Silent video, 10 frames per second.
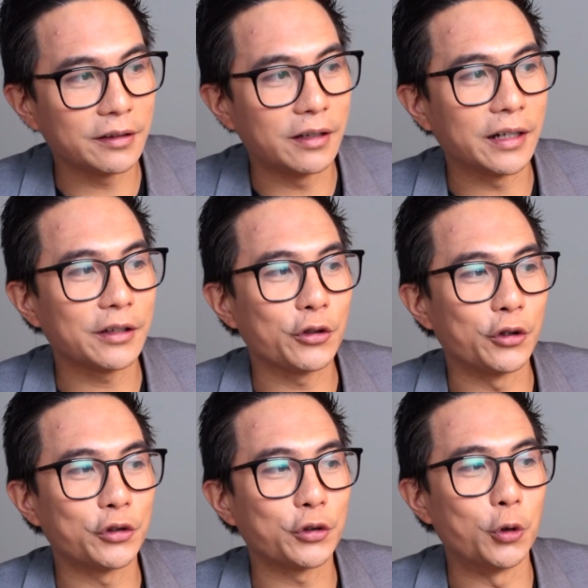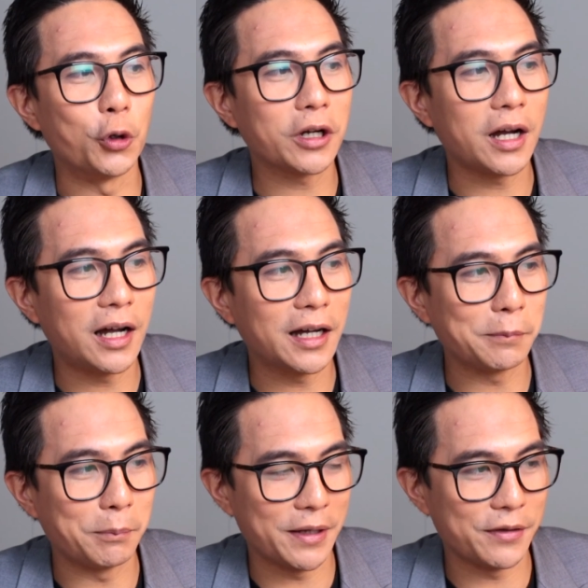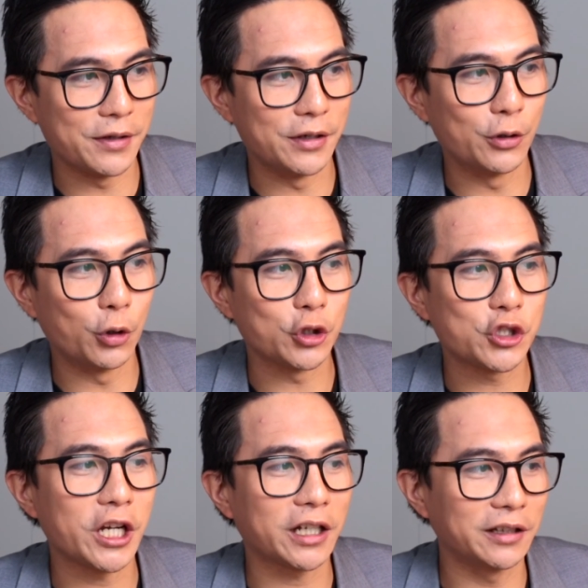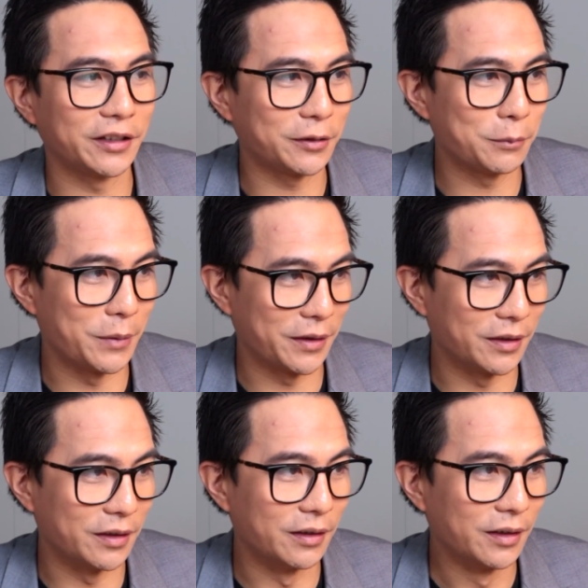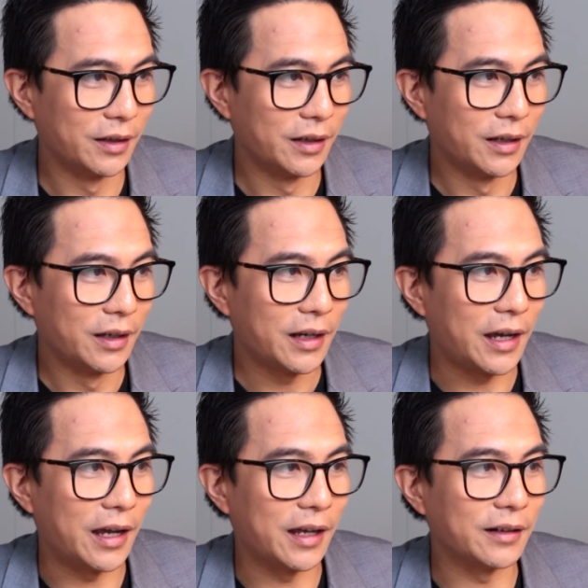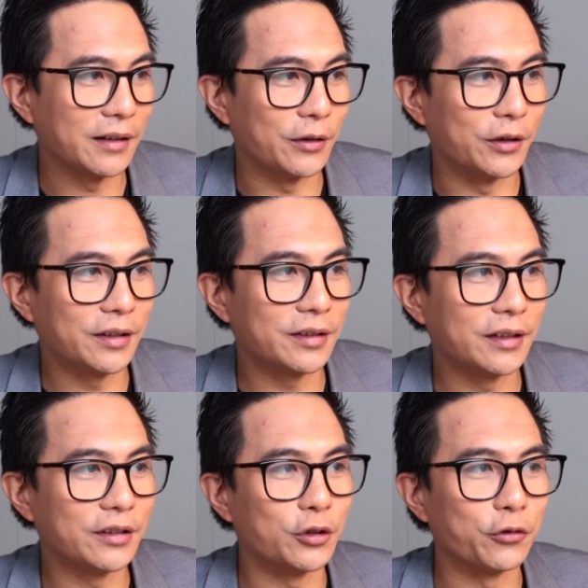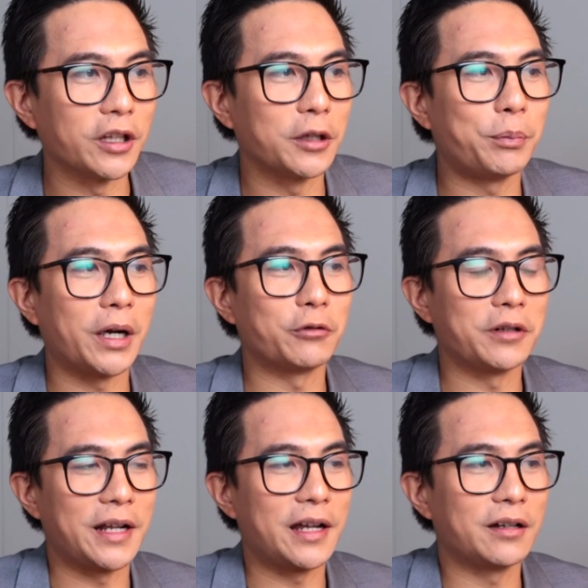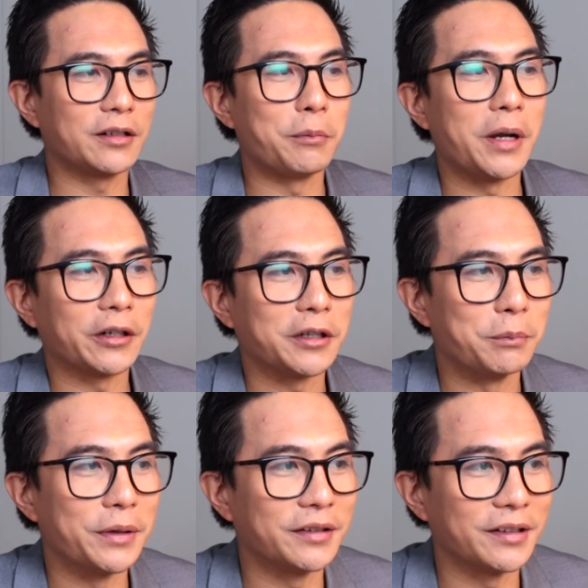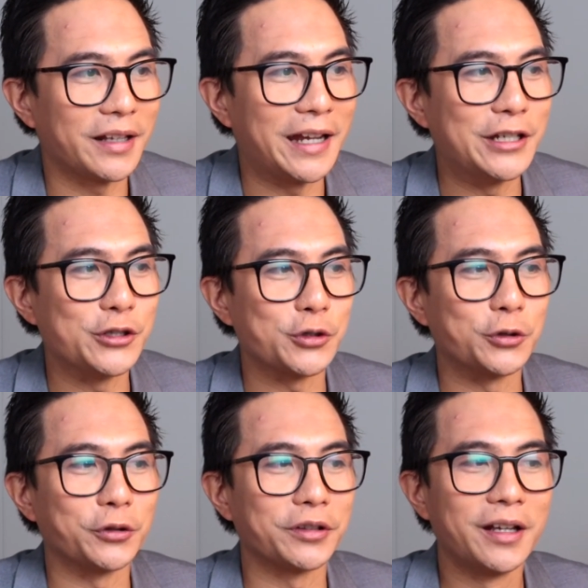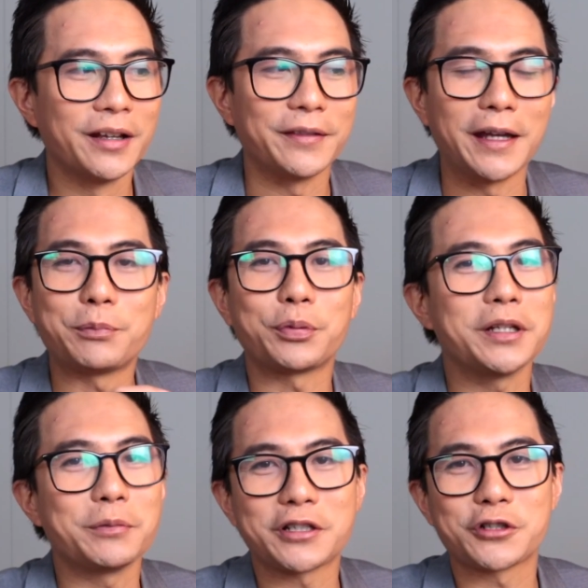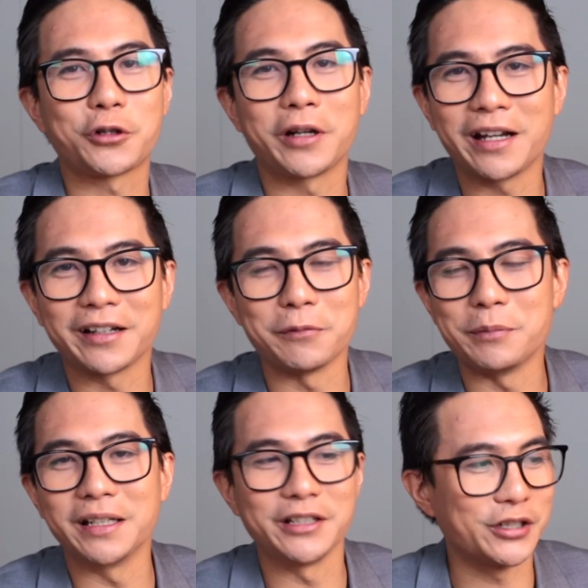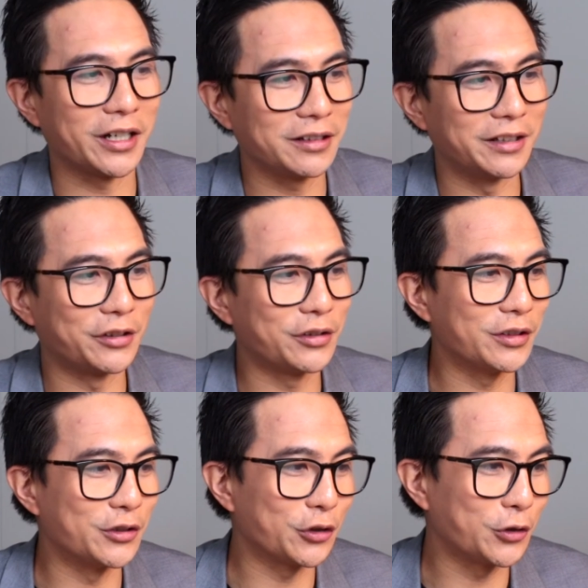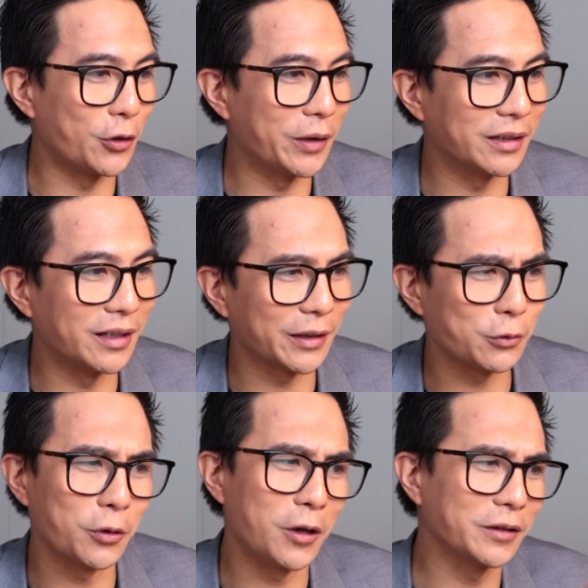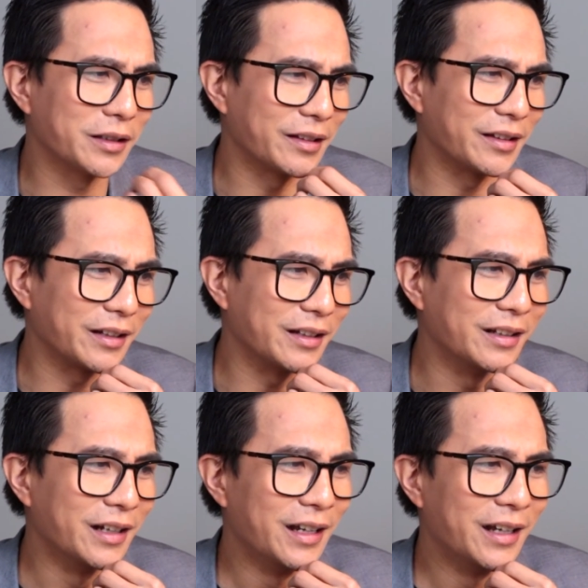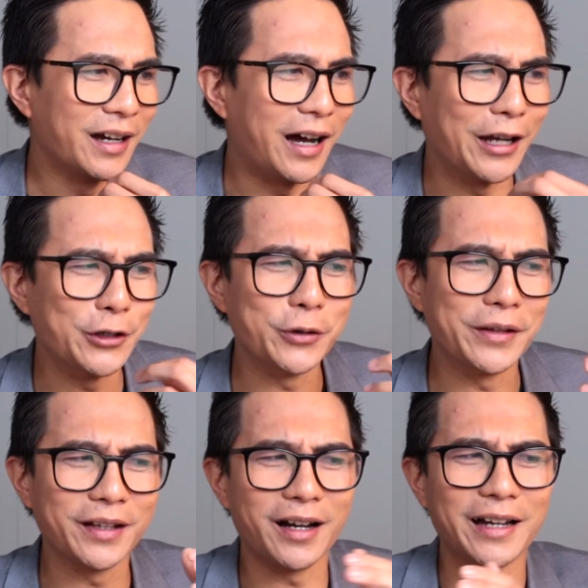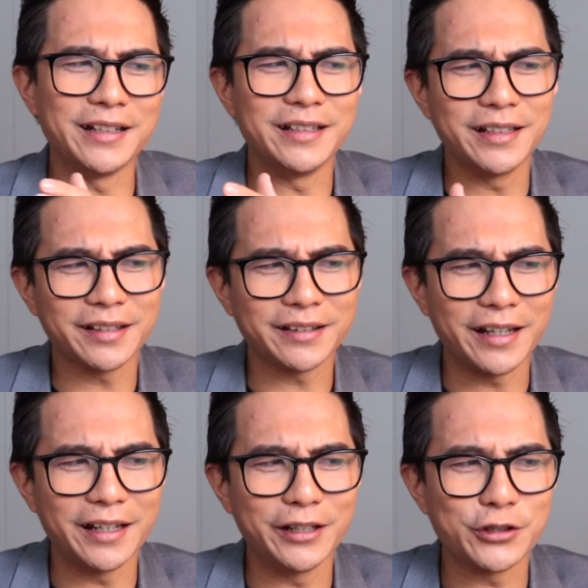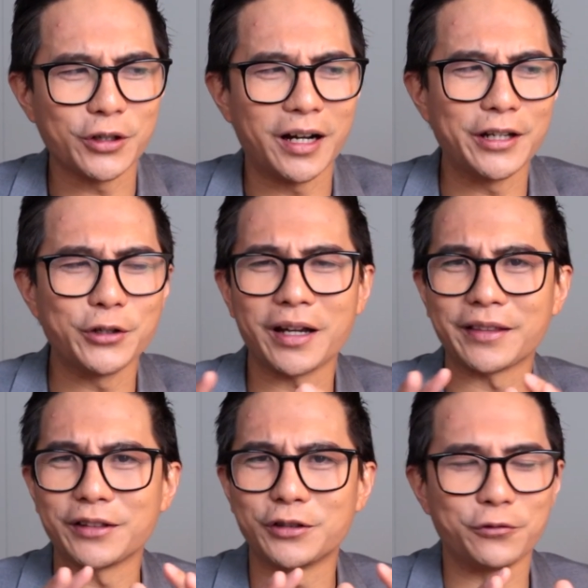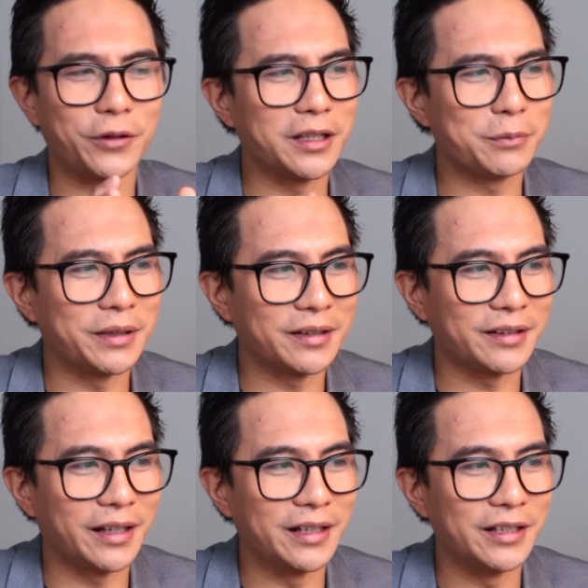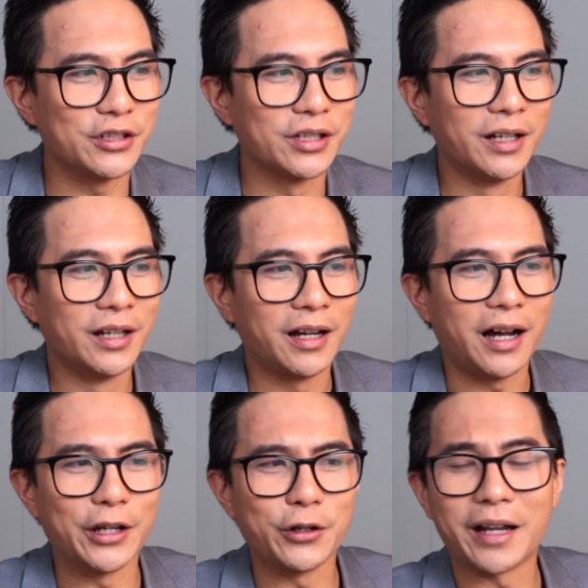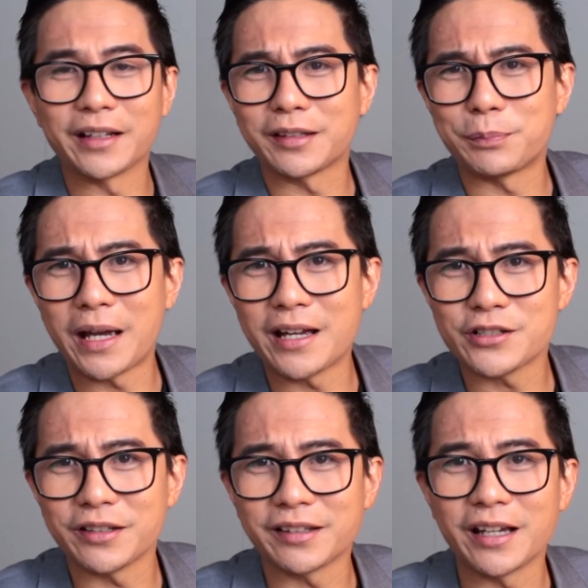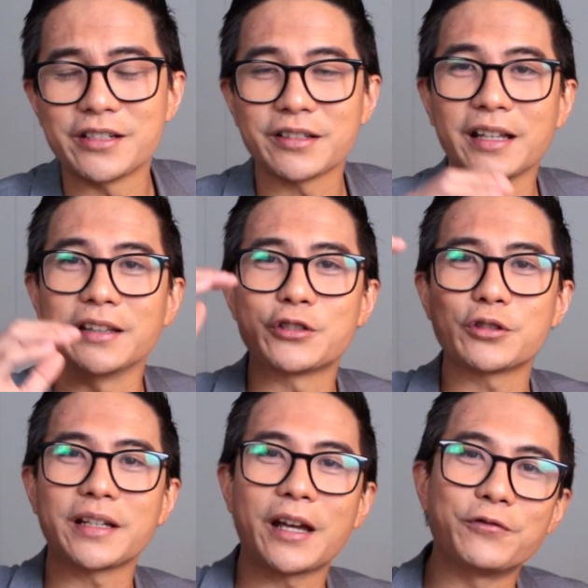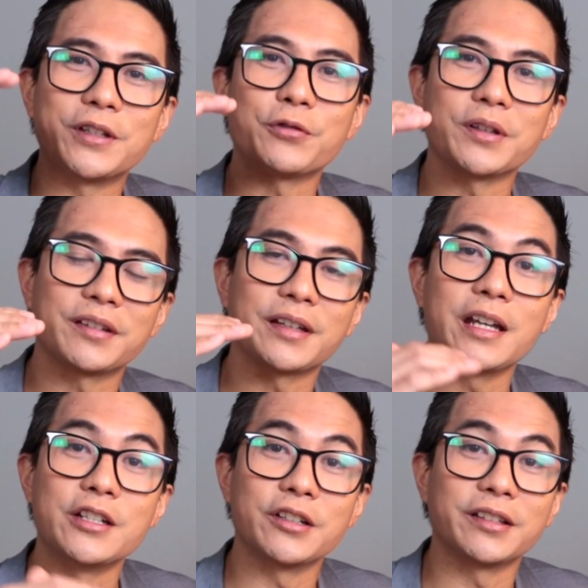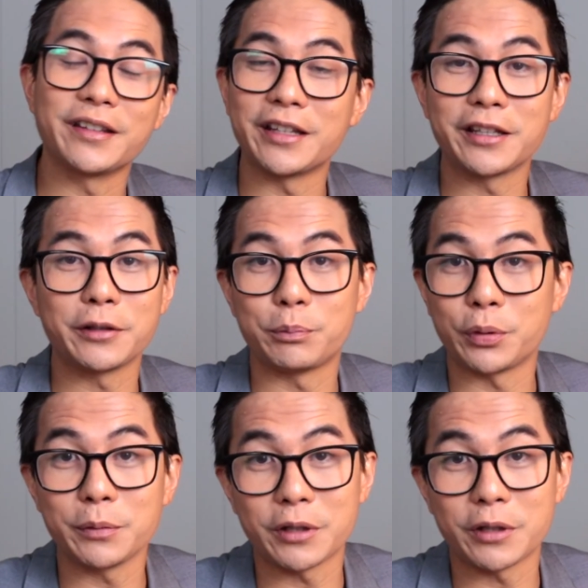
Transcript: like the scorecard method or checklist method. And this is developed by renowned American business angels. They pretty much created a mini checklist just going like, well, hold on a second. Are you in the idea stage, or are you at the development stage? Are you at expansion stage? They literally have different stages, and then they're pretty